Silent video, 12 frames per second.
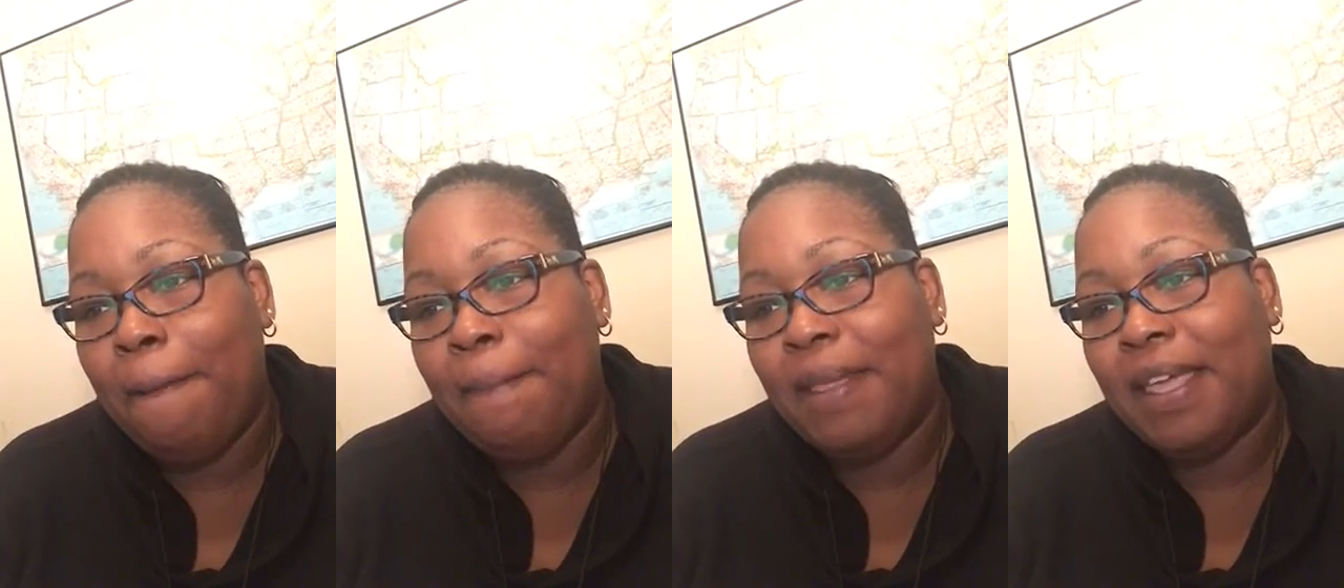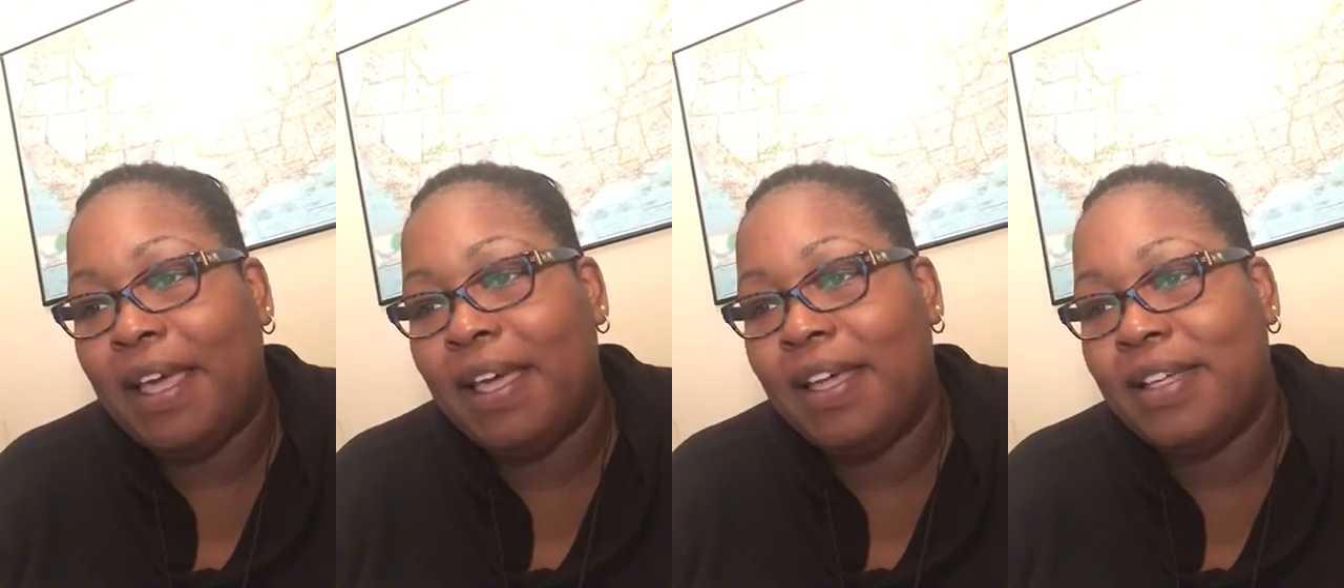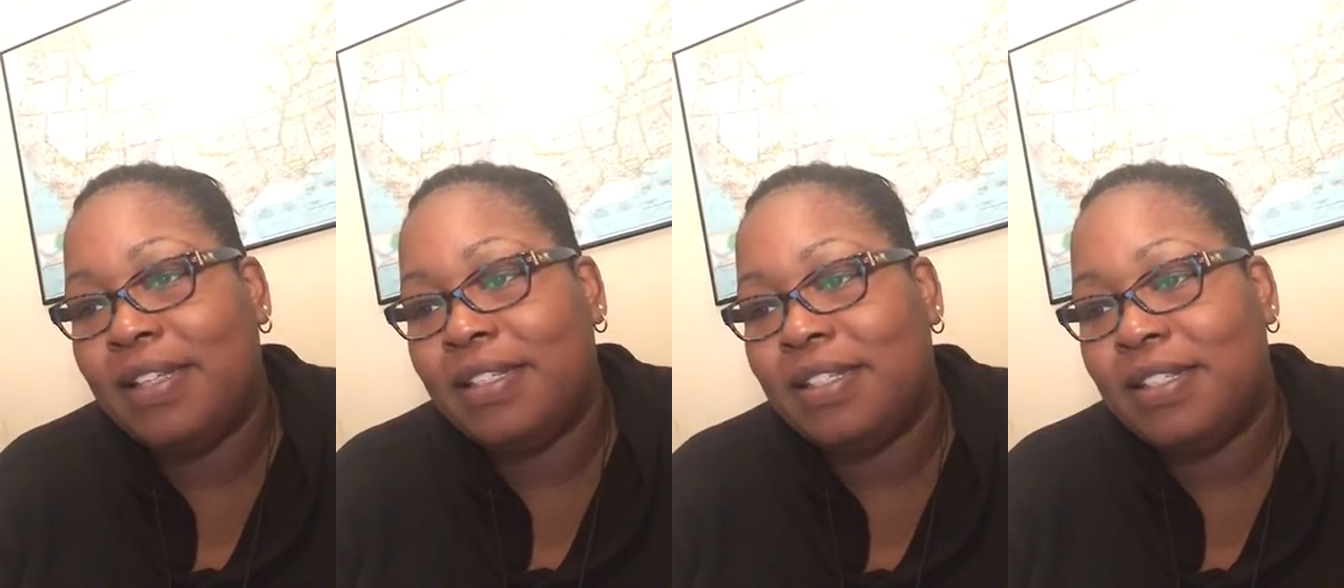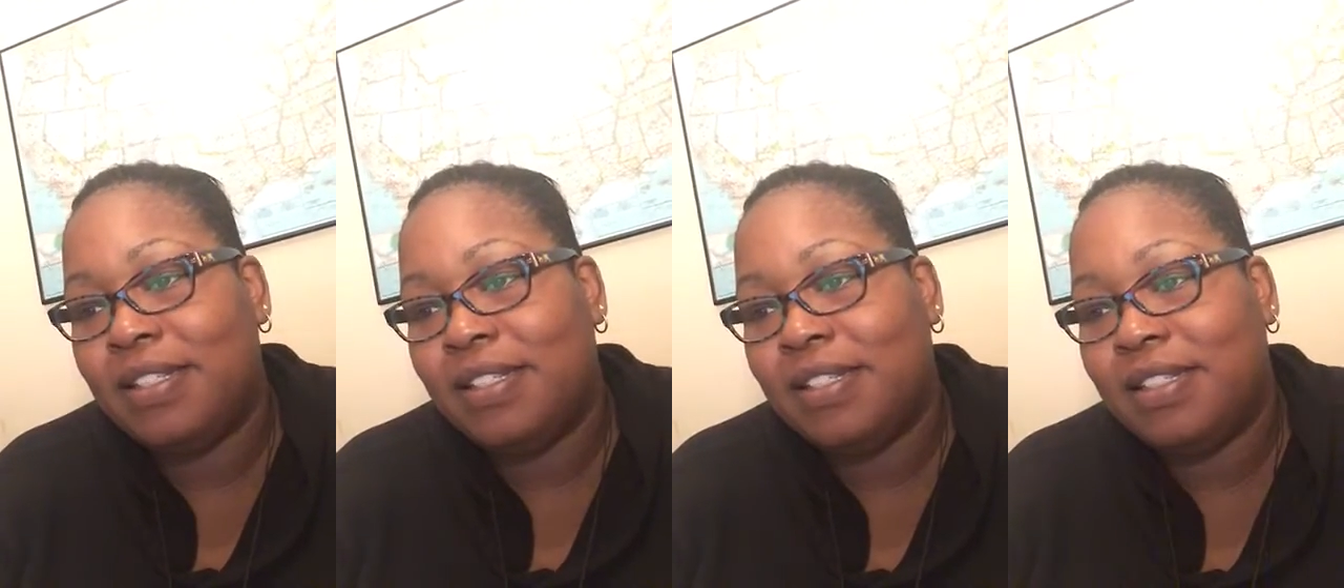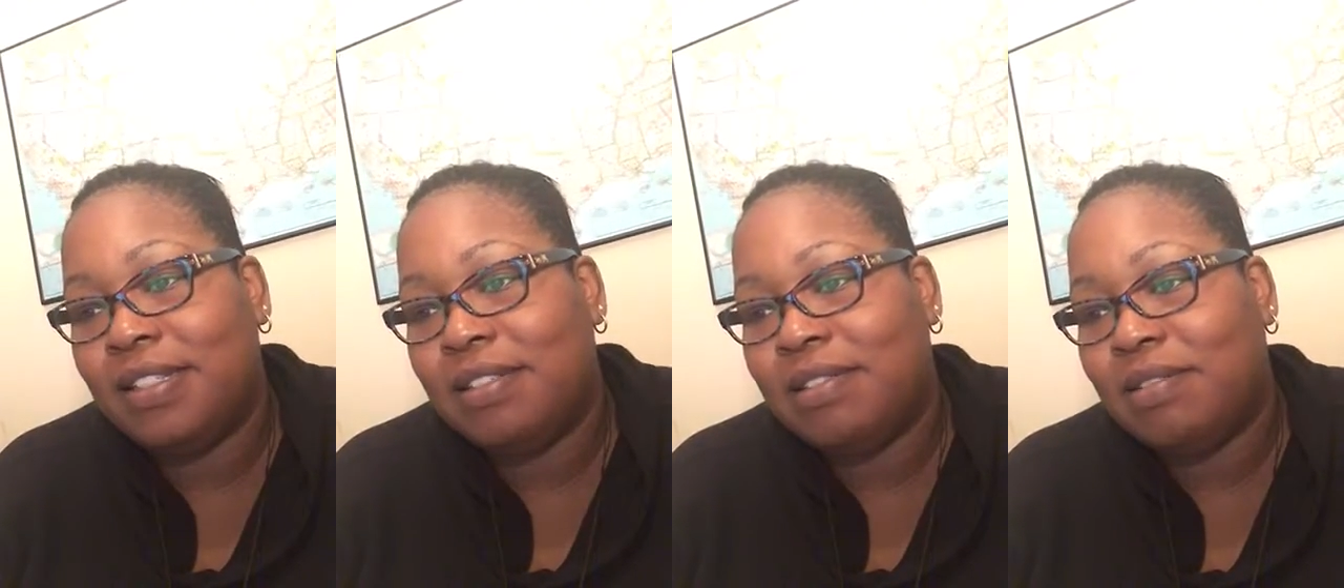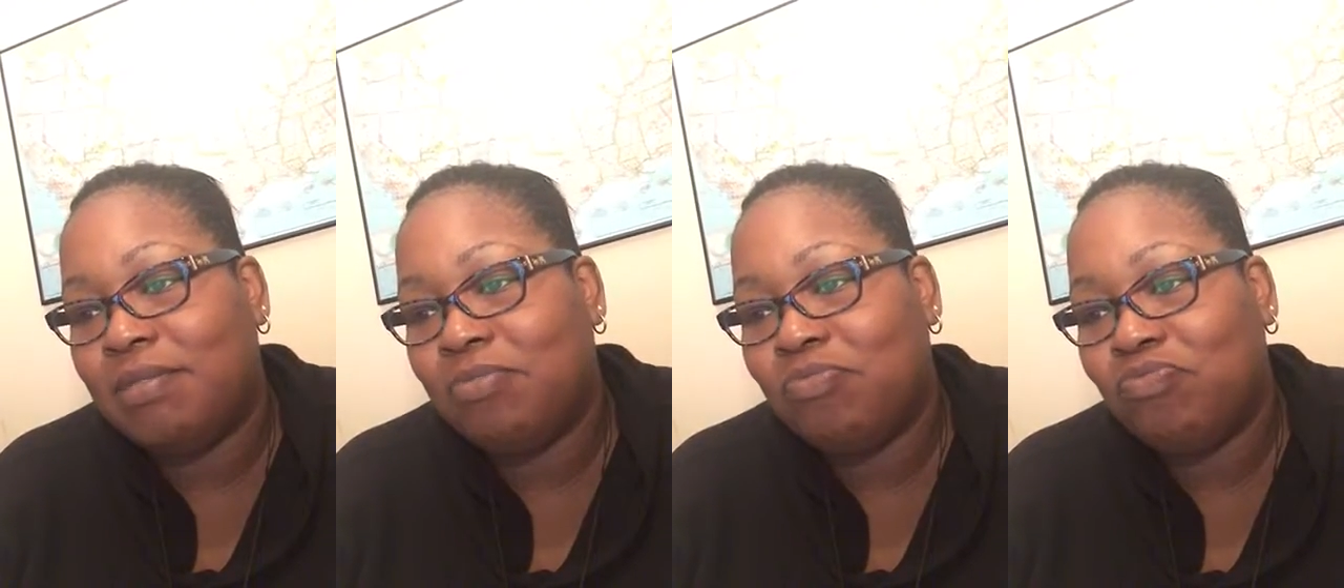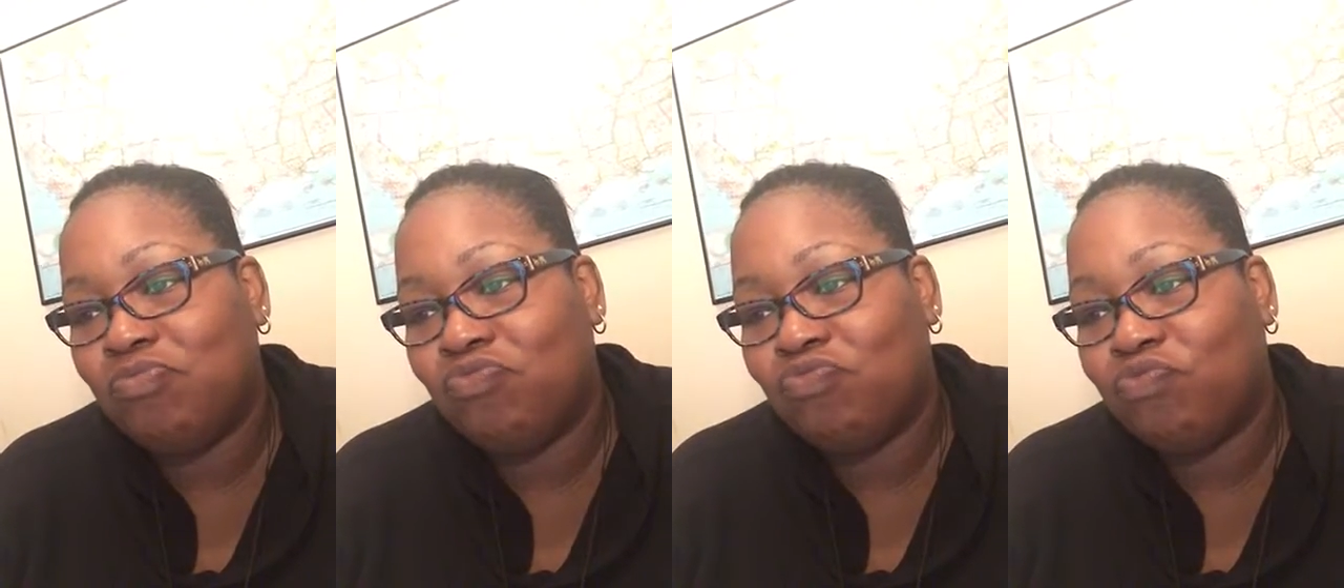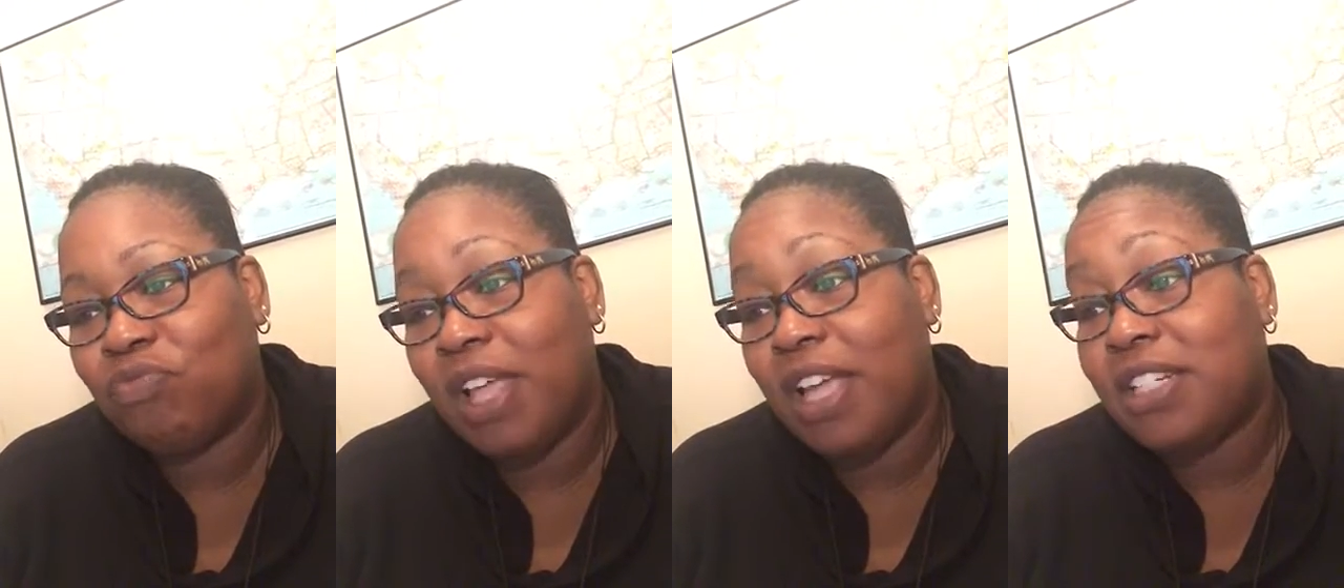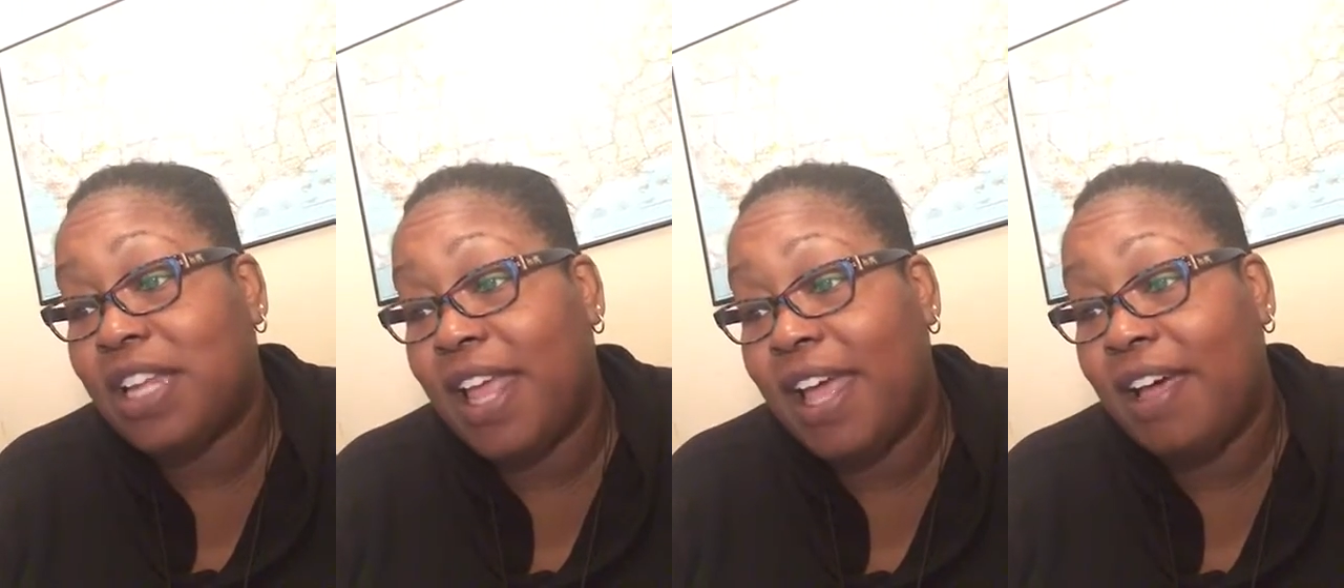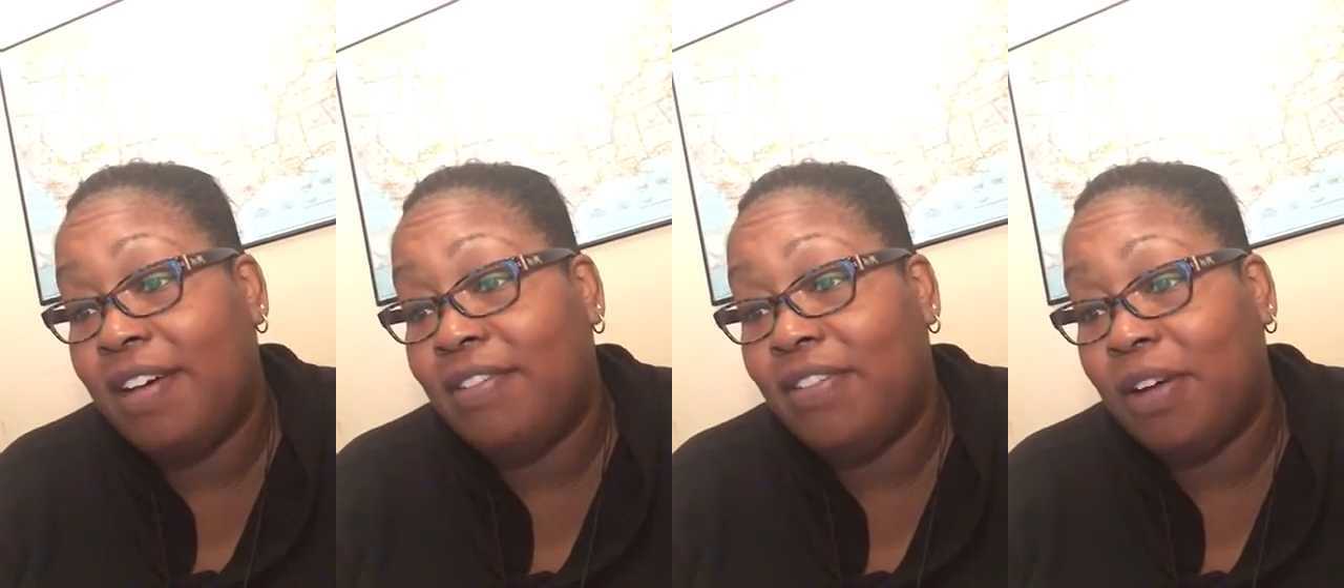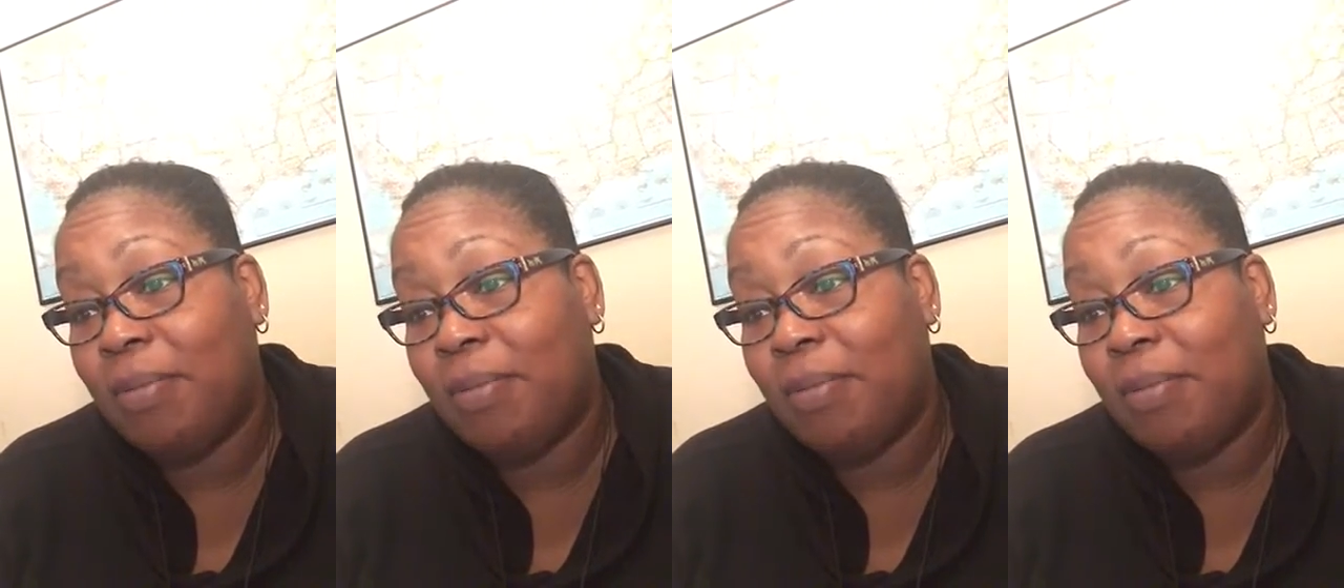Because I actually have